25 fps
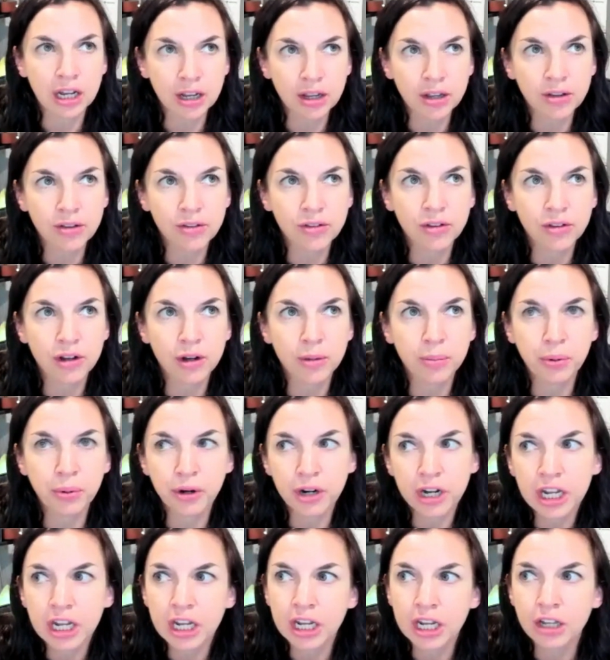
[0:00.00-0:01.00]
is a
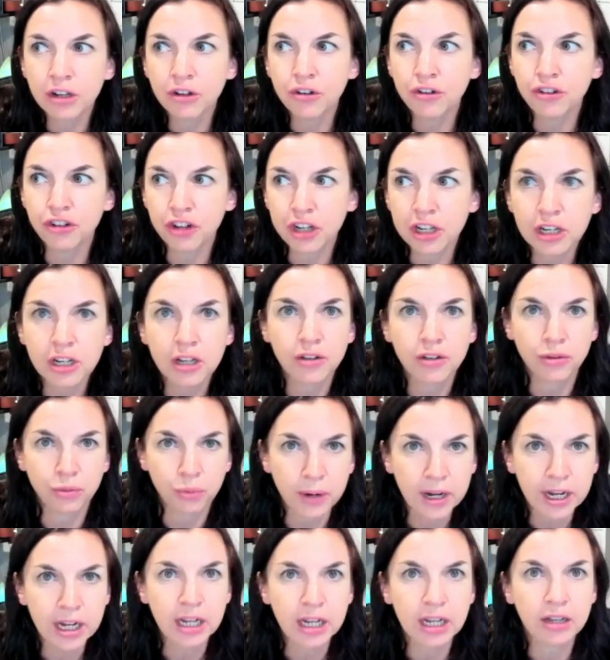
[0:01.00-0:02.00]
pretty ingenious
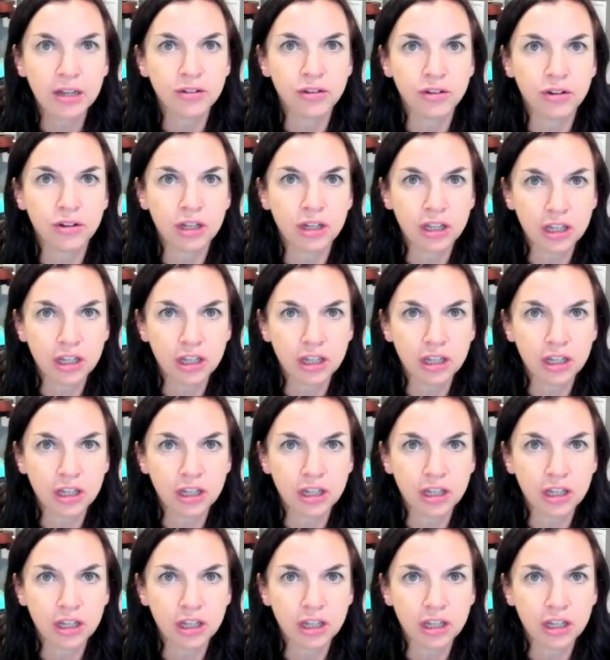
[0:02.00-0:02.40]
way to